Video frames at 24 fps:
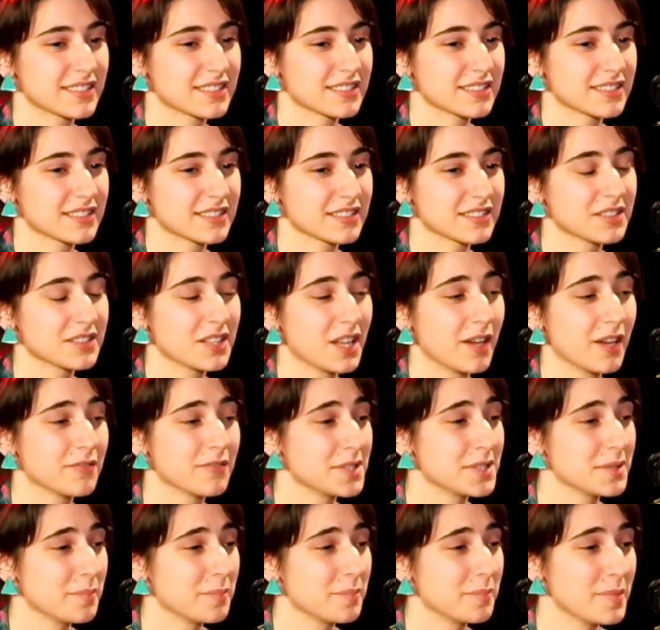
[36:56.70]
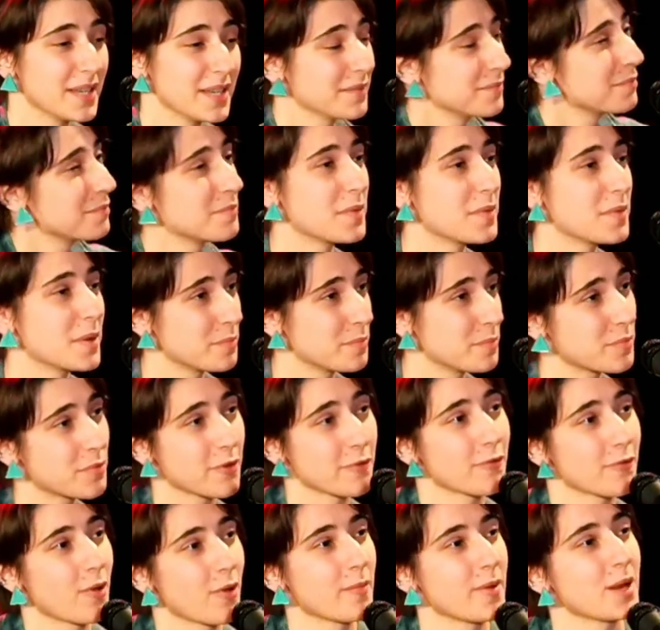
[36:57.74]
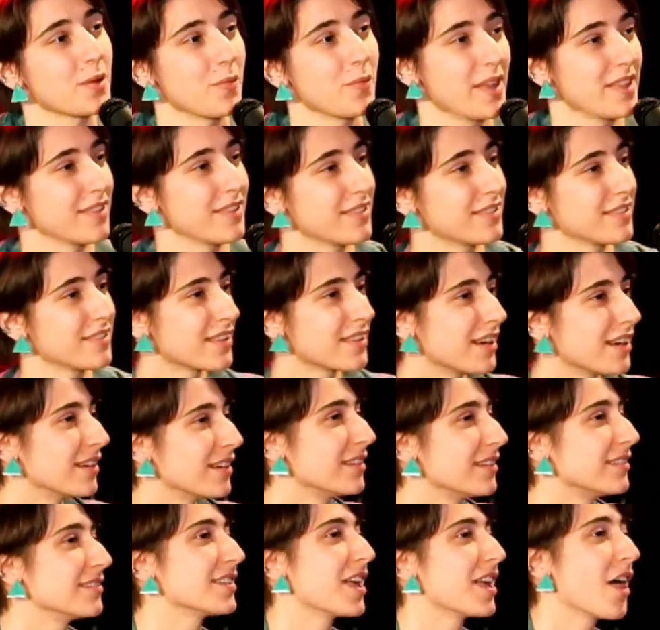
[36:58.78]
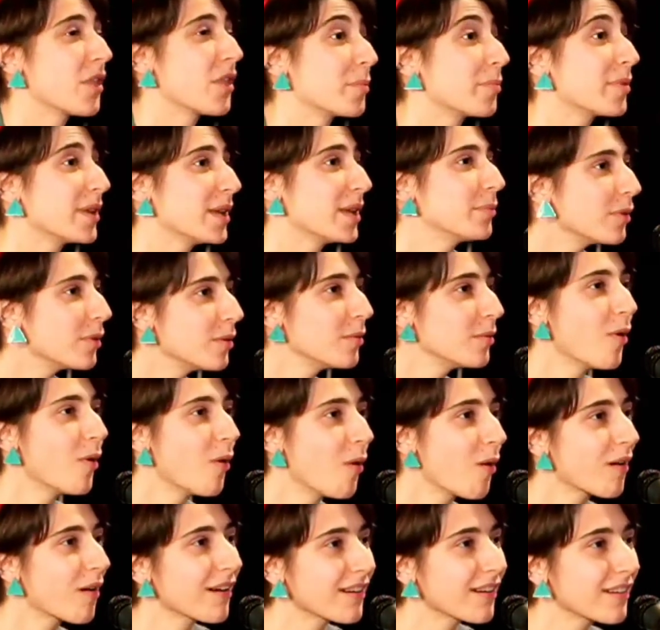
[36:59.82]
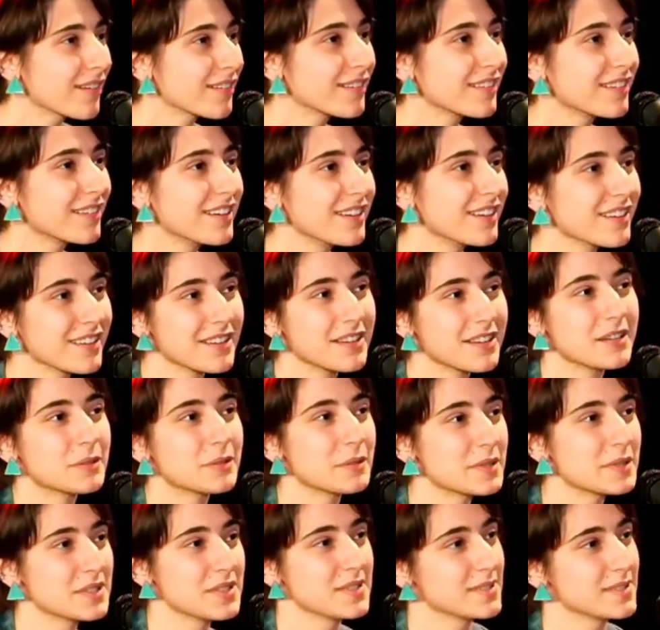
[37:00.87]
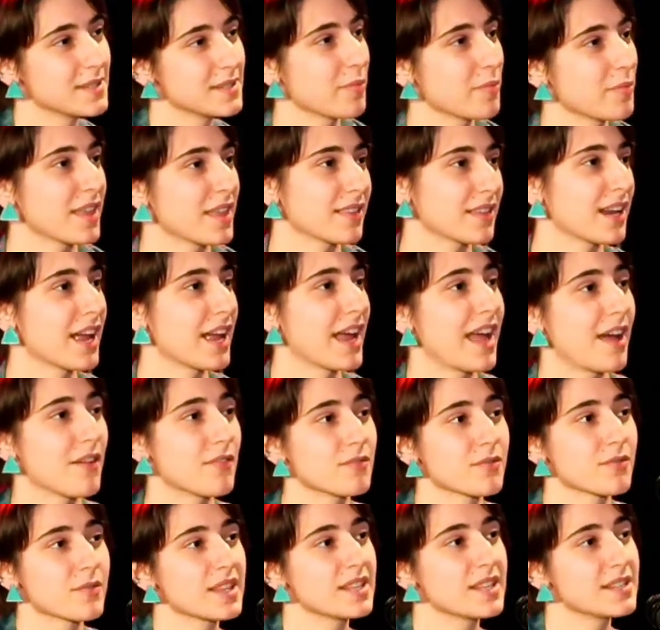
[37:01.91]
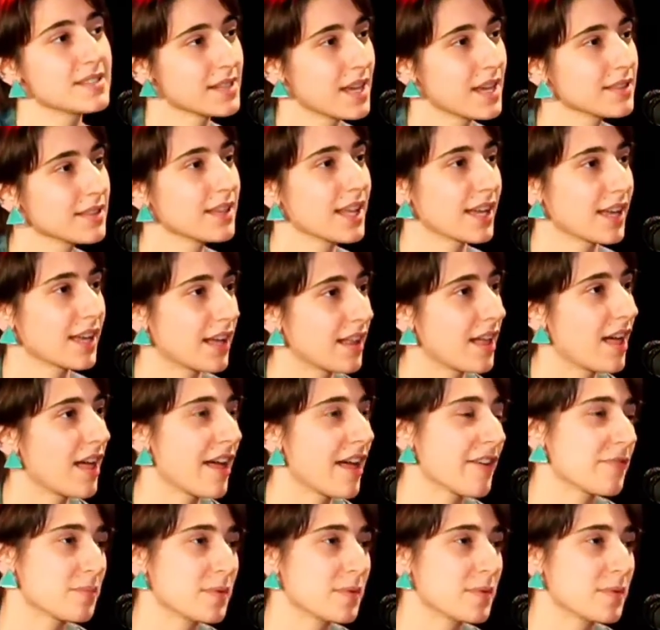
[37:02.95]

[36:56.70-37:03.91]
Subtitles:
love to be performing with other people more, which is something that I haven't really done. Like I'll have people